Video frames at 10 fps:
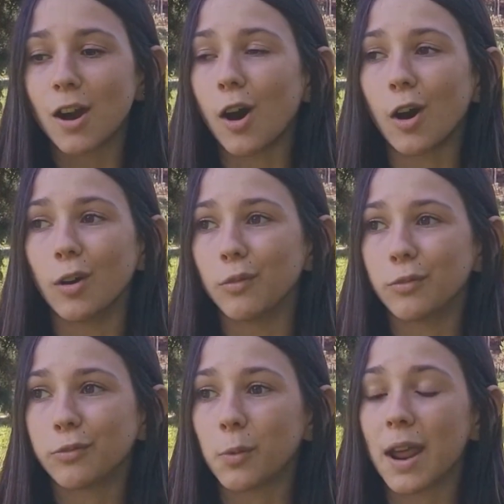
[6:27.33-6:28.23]
of
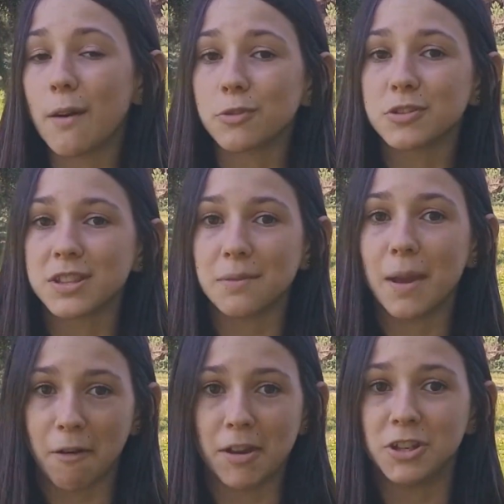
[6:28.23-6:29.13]
whatever's in
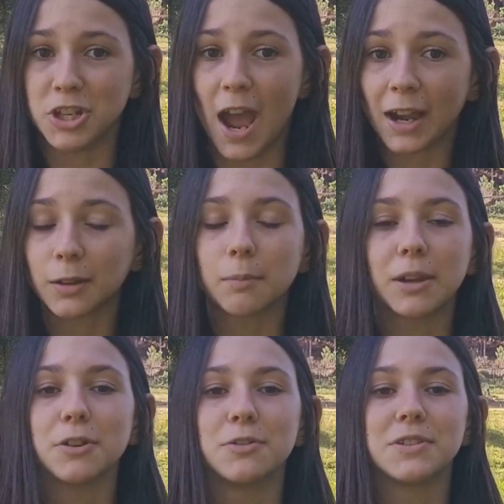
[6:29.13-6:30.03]
Mary and Jack
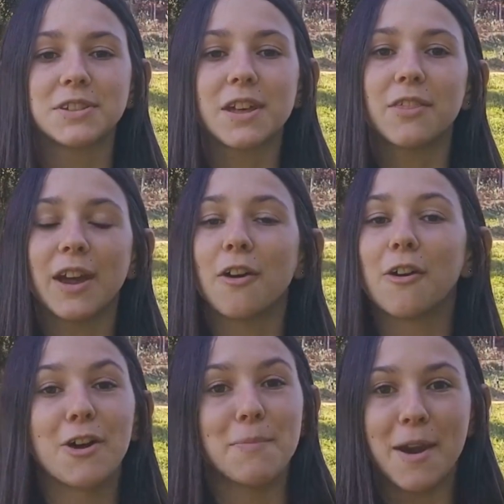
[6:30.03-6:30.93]
because they are
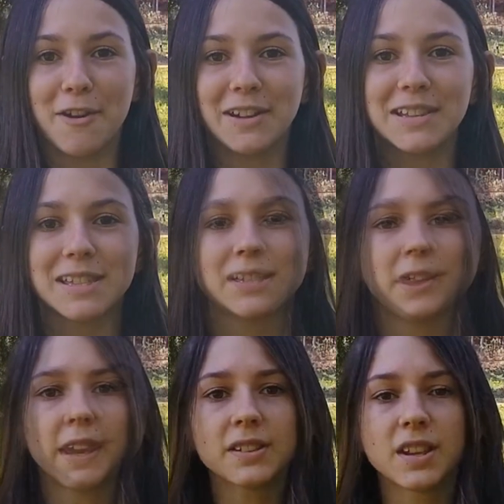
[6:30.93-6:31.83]
her parents. The
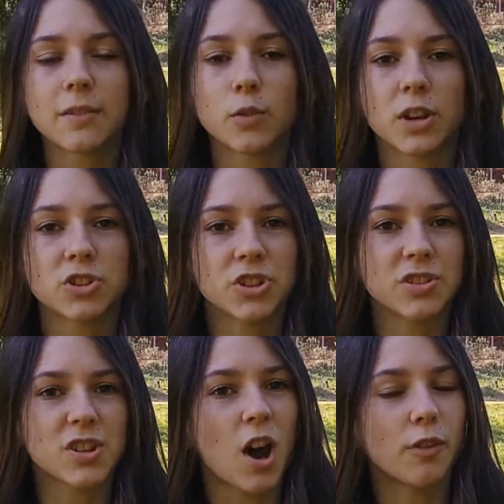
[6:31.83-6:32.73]
next set of
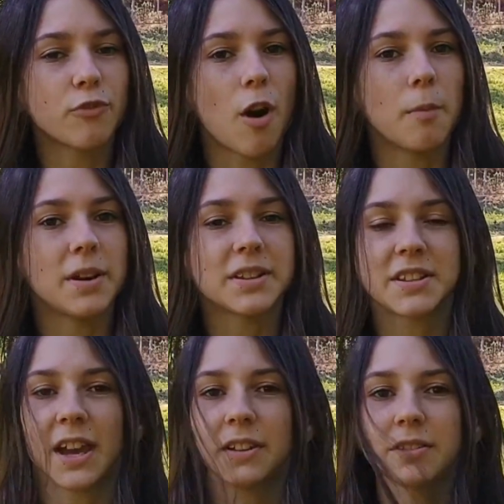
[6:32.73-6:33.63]
questions are from
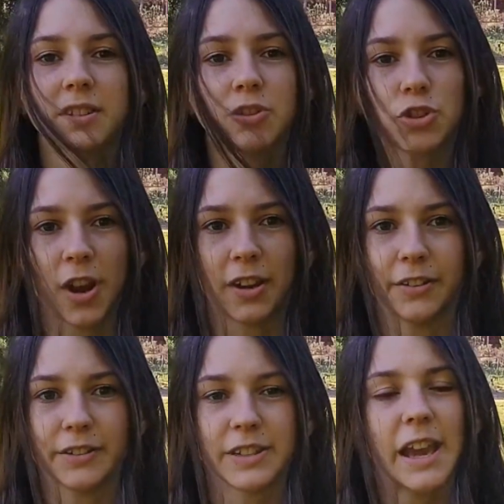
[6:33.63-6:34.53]
Tails and
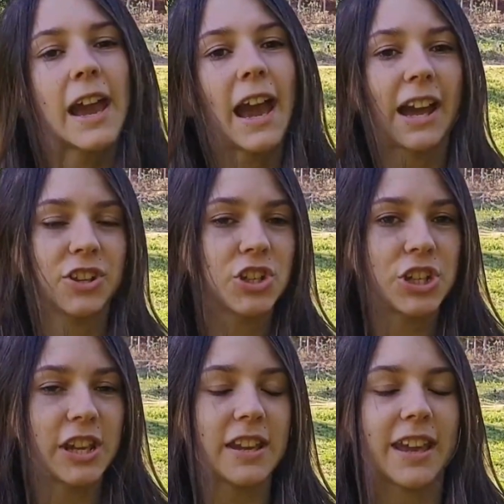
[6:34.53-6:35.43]
Trails, and
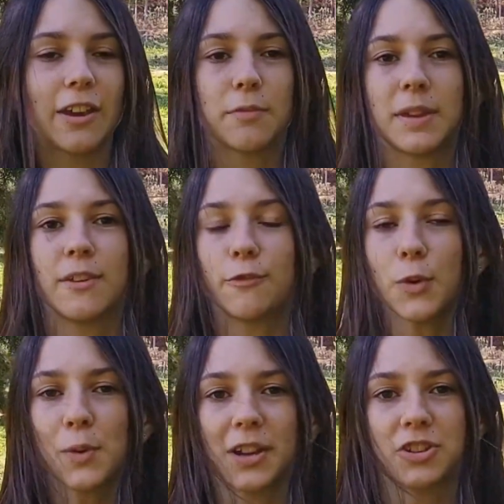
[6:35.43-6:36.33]
she gave me 4
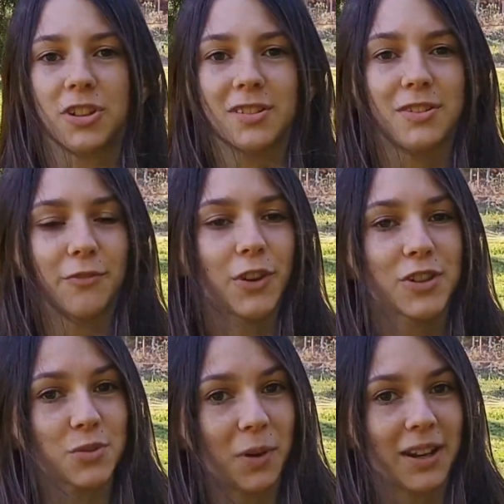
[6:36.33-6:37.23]
questions. The
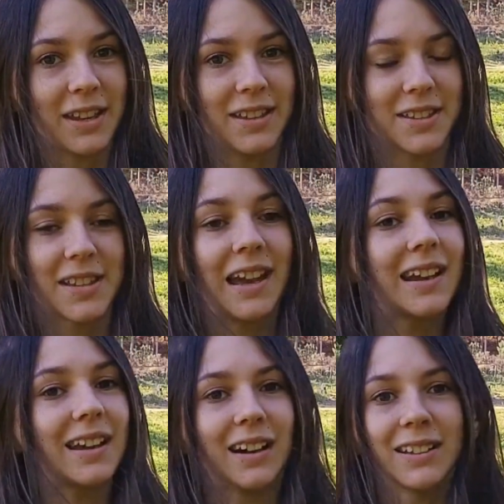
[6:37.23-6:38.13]
first one is
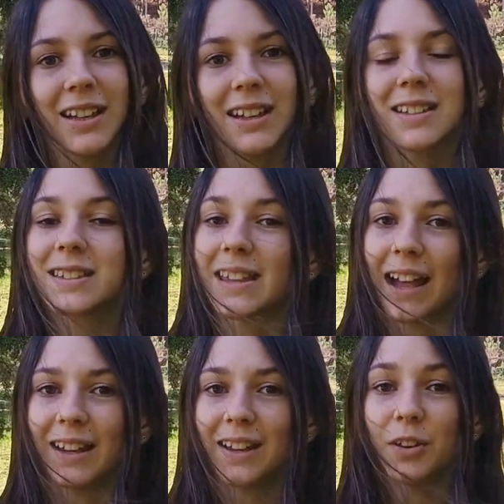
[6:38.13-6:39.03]
gelding,
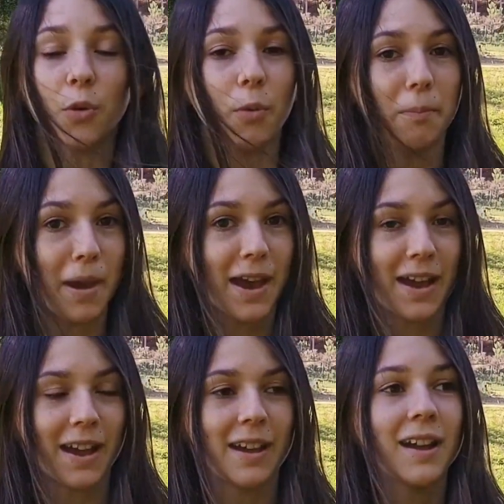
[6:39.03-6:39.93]
stallion, or mare.